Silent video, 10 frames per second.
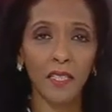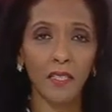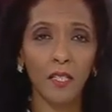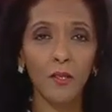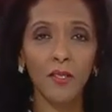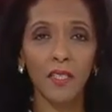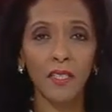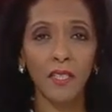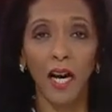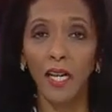
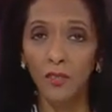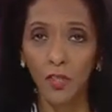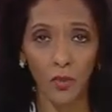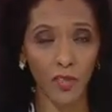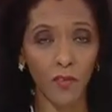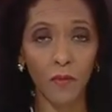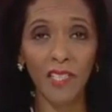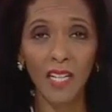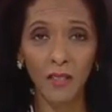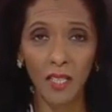including hundreds from
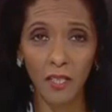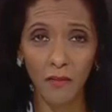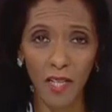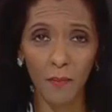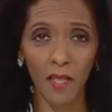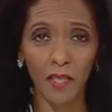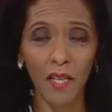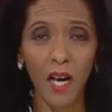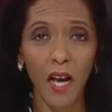Saudi Arabia,